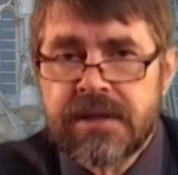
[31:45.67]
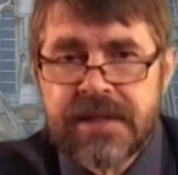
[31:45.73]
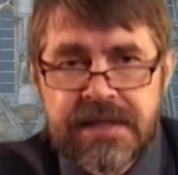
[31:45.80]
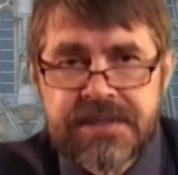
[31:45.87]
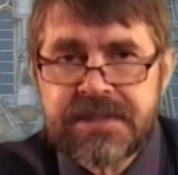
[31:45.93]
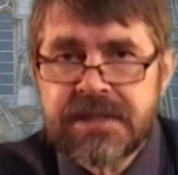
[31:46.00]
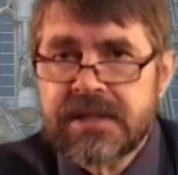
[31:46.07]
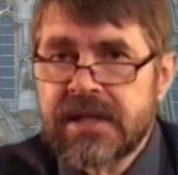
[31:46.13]

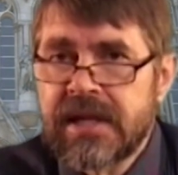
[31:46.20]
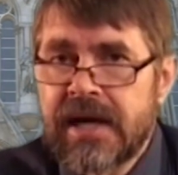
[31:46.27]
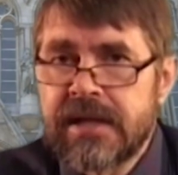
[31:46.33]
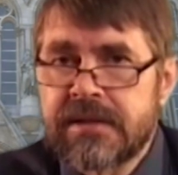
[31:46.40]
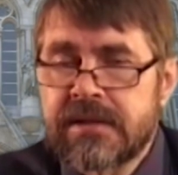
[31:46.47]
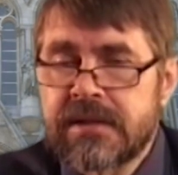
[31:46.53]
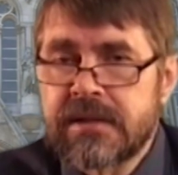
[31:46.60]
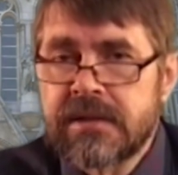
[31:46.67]

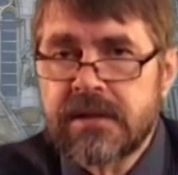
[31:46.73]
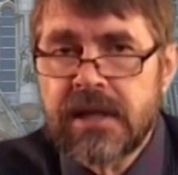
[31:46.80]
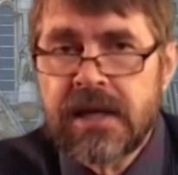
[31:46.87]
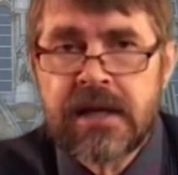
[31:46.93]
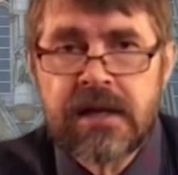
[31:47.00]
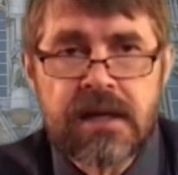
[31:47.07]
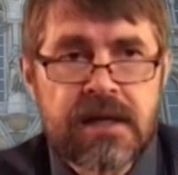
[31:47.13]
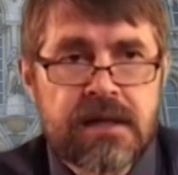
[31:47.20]
designate
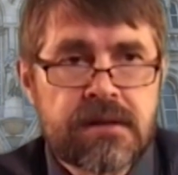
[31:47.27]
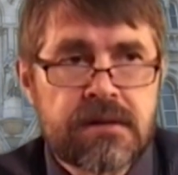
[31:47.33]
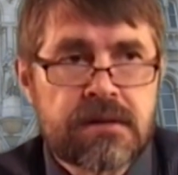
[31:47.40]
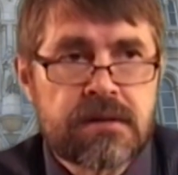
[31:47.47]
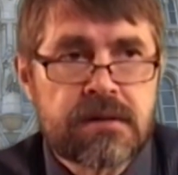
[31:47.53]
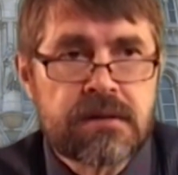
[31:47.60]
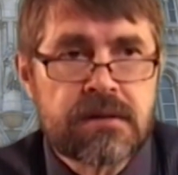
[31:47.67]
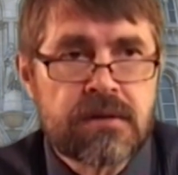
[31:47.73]

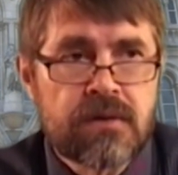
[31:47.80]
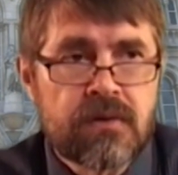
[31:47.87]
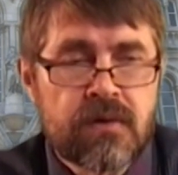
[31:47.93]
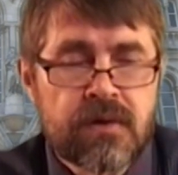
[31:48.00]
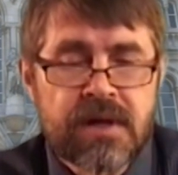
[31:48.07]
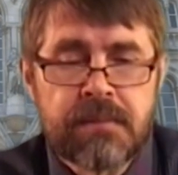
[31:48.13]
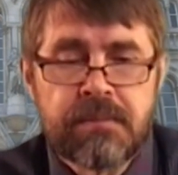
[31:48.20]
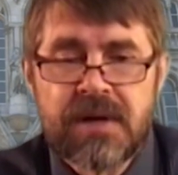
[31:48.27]
England
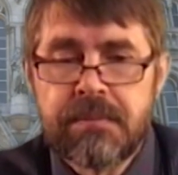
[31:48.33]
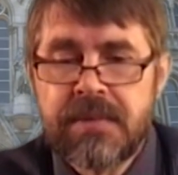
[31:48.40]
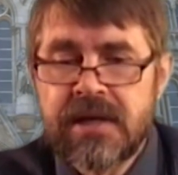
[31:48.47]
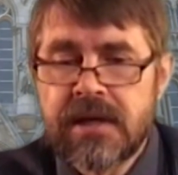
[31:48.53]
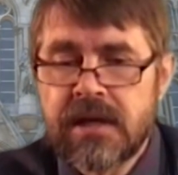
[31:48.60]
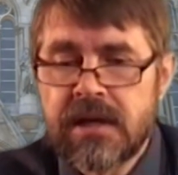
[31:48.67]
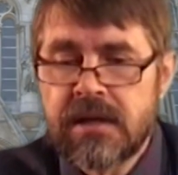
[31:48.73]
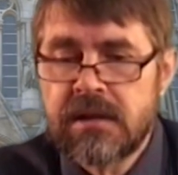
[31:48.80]
or
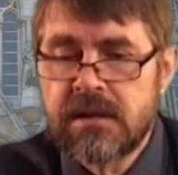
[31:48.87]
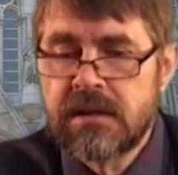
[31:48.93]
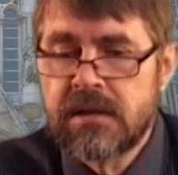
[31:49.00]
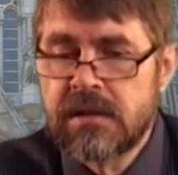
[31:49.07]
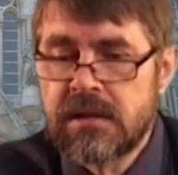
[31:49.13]
Namibia